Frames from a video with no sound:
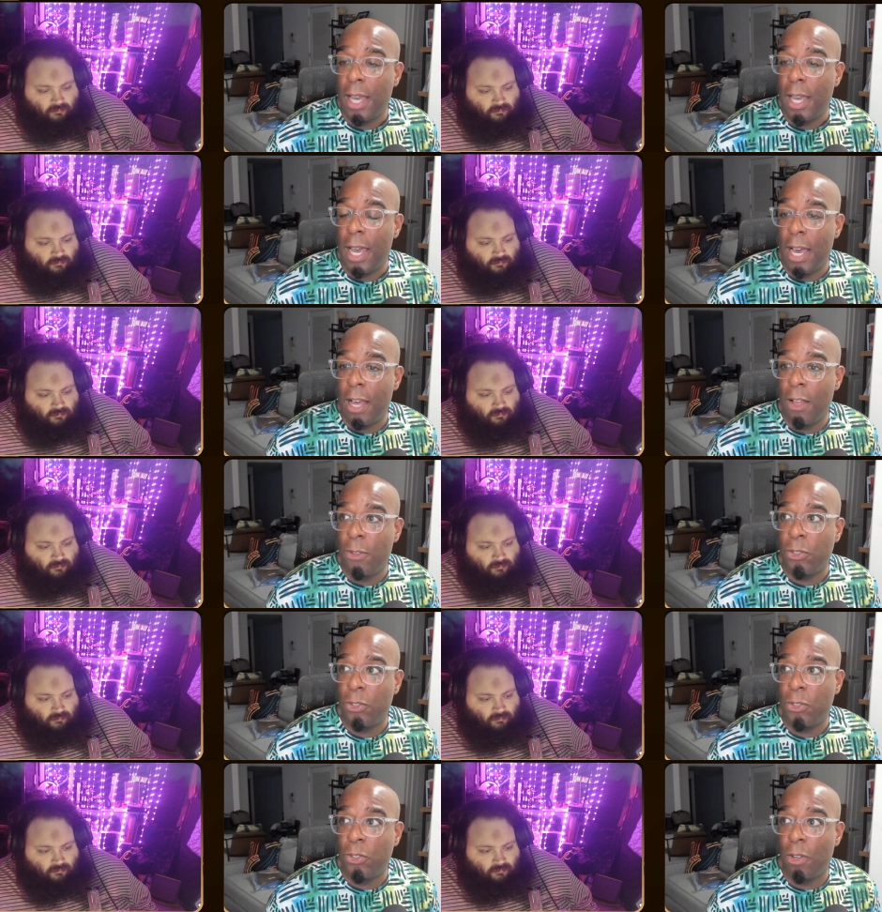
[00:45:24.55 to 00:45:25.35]

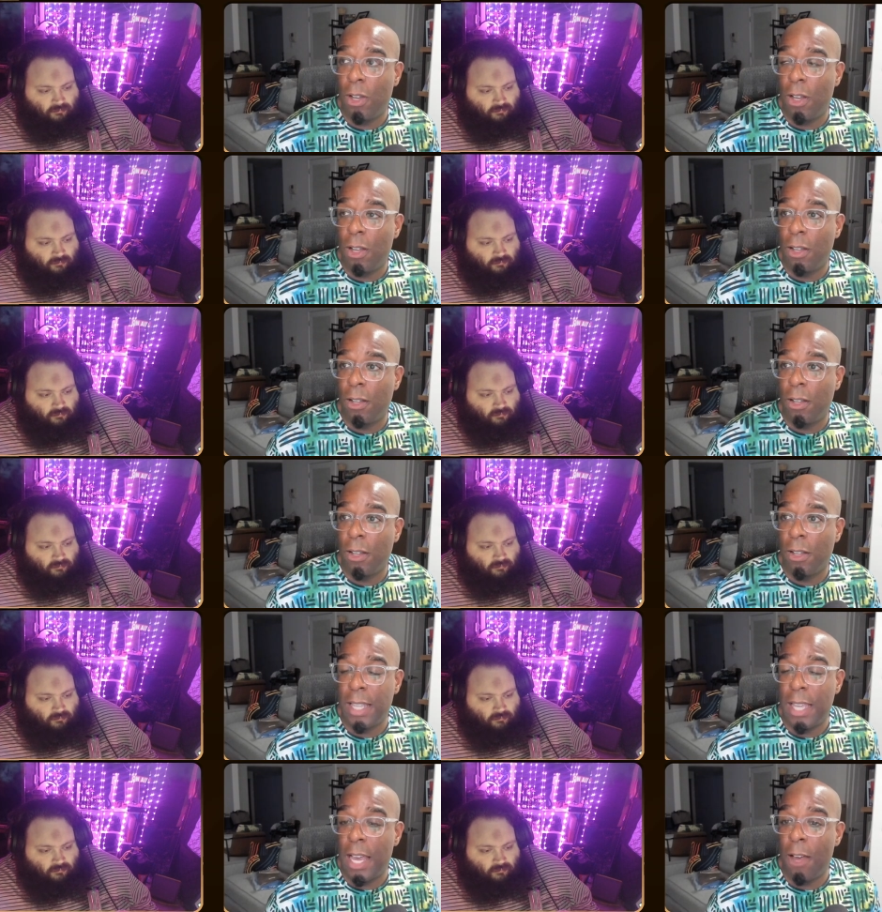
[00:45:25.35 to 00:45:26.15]
Speaker 1: how
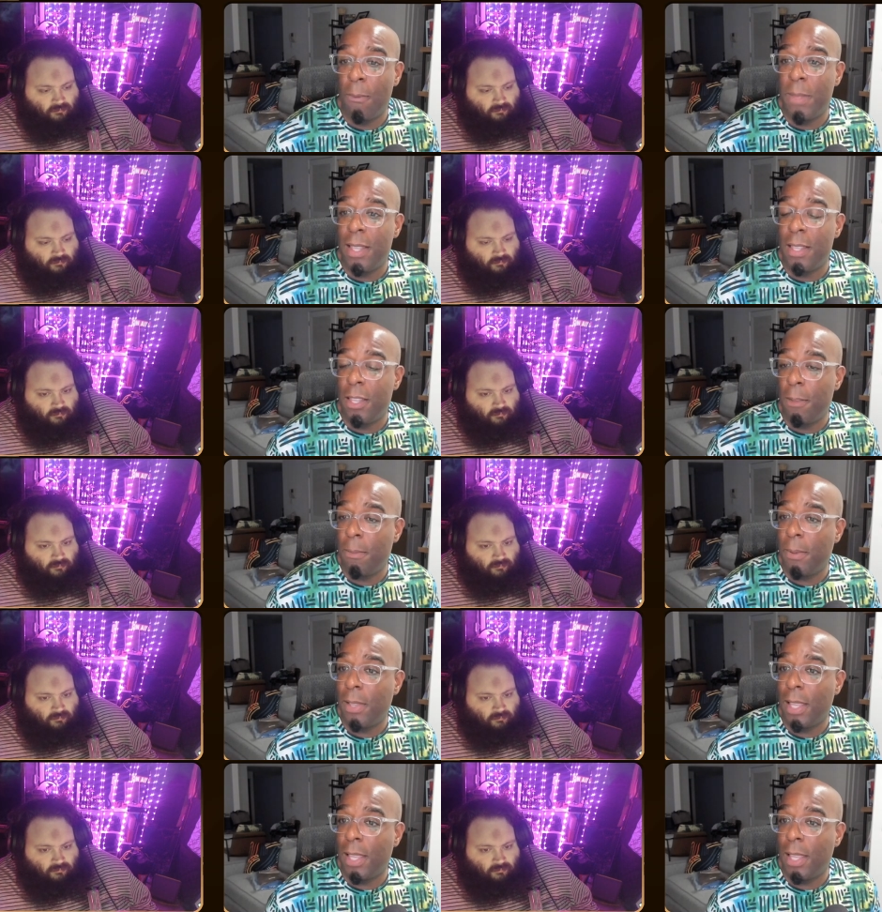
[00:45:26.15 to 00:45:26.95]
strong and how
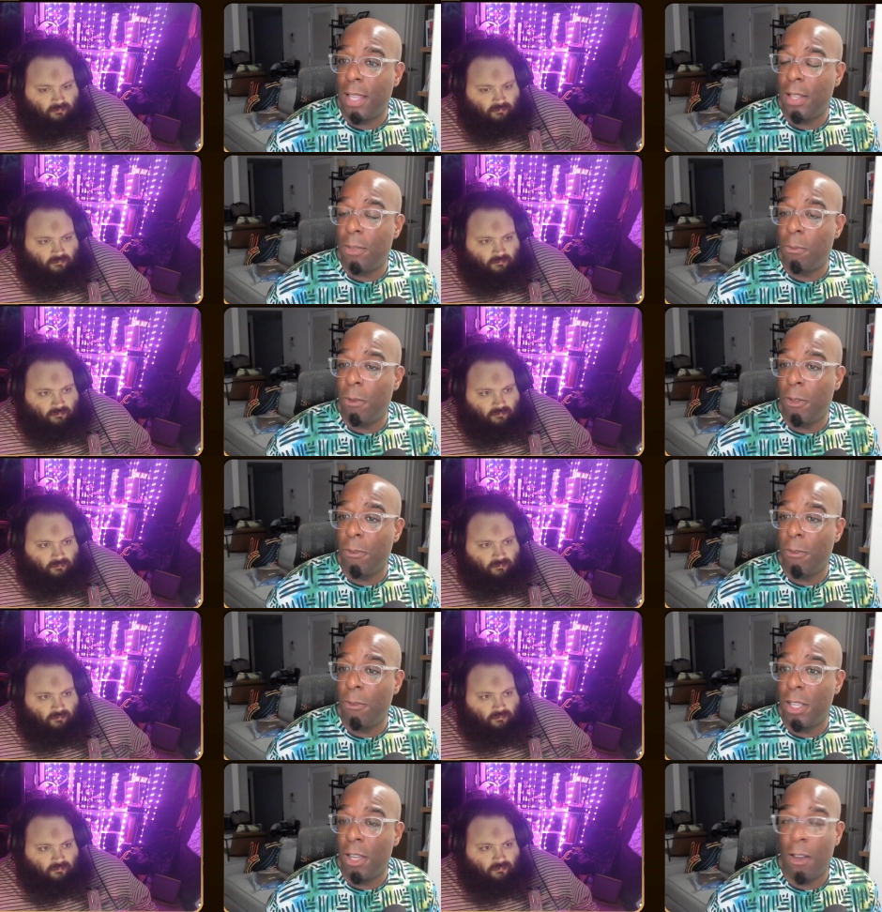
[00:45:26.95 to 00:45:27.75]
manipulated
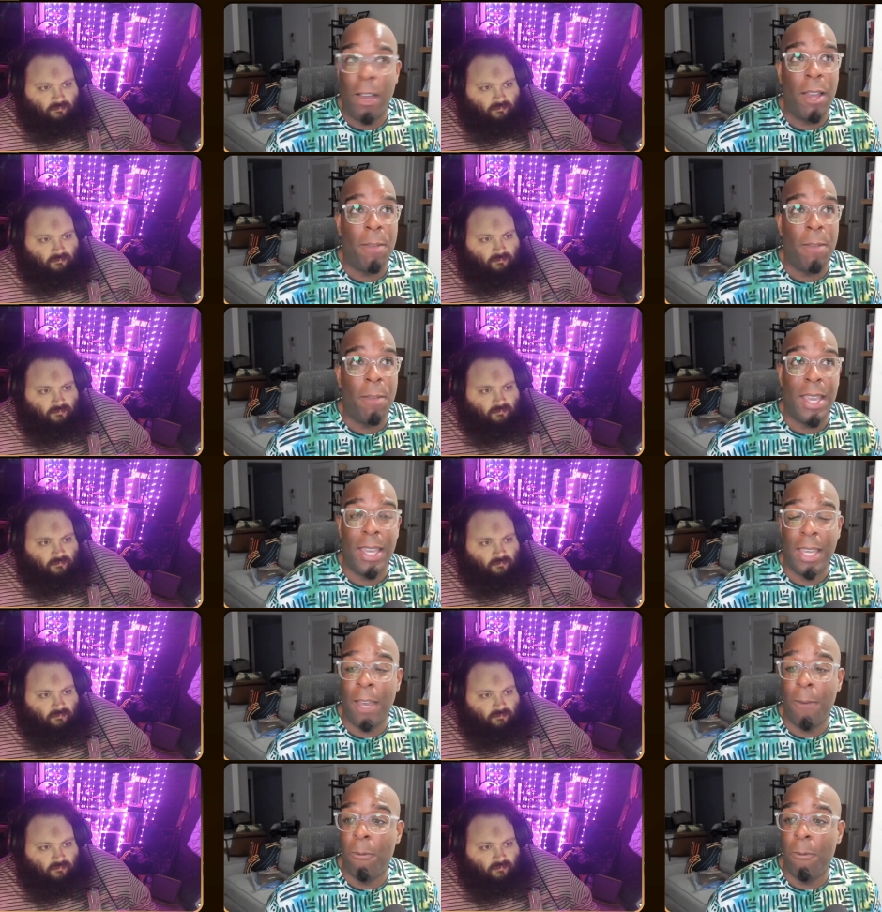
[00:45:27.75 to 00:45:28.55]
we really are. I
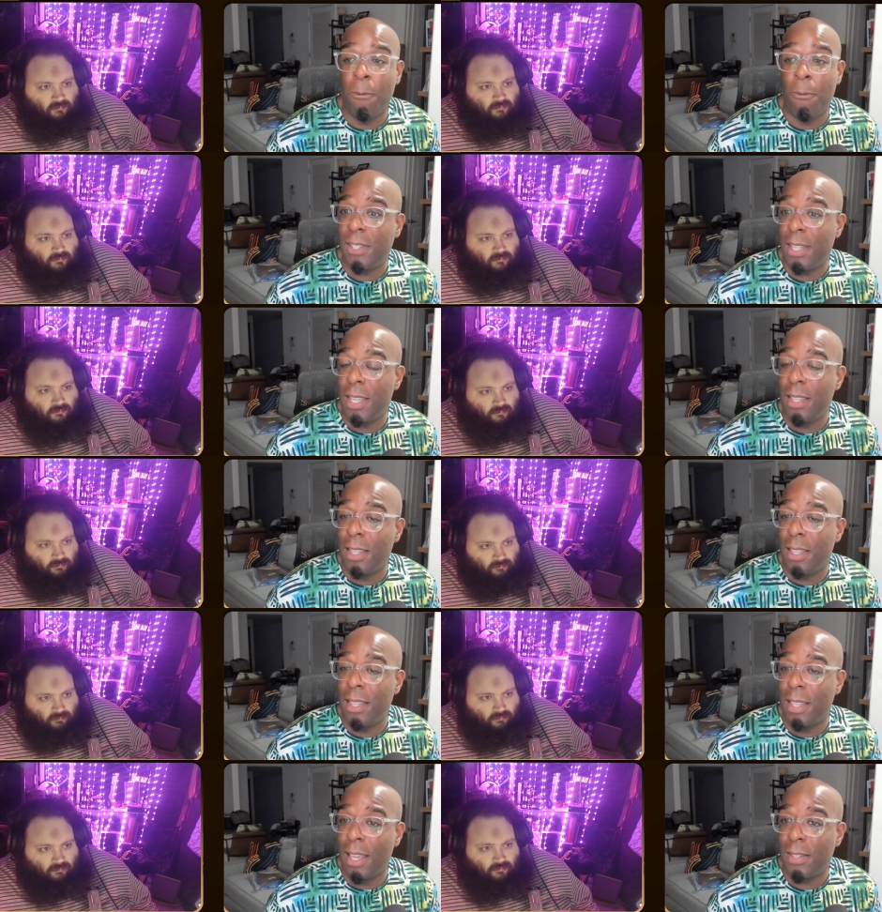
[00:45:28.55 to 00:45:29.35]
mean, again, we've
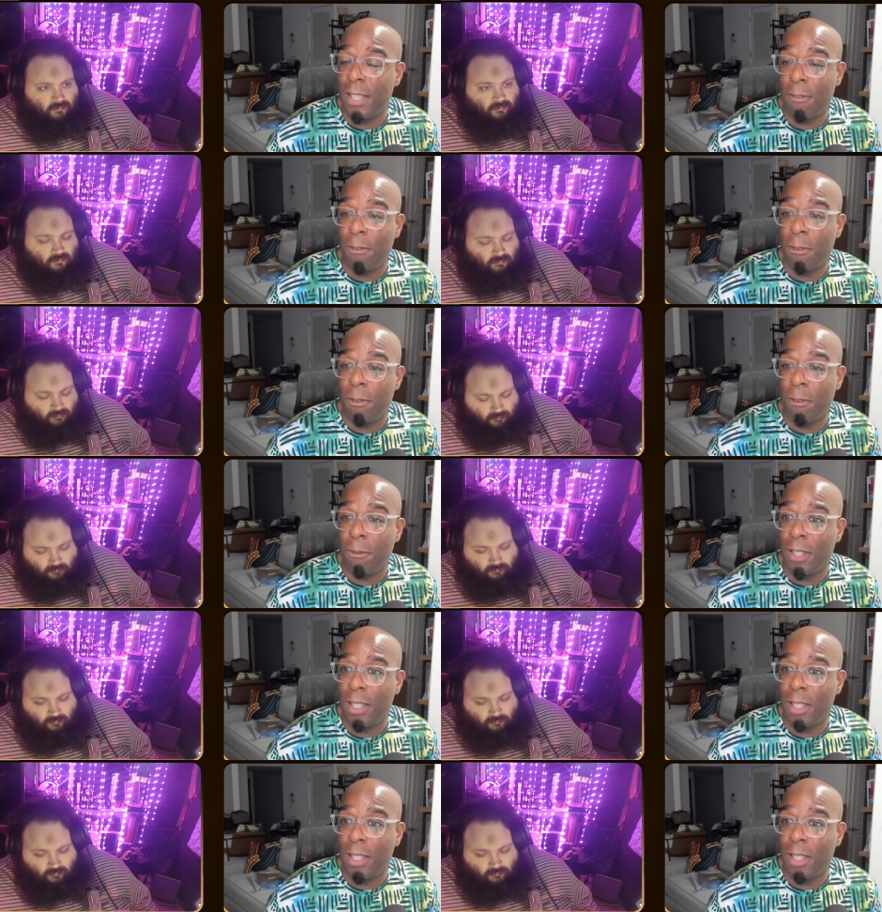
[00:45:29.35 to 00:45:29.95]
seen this even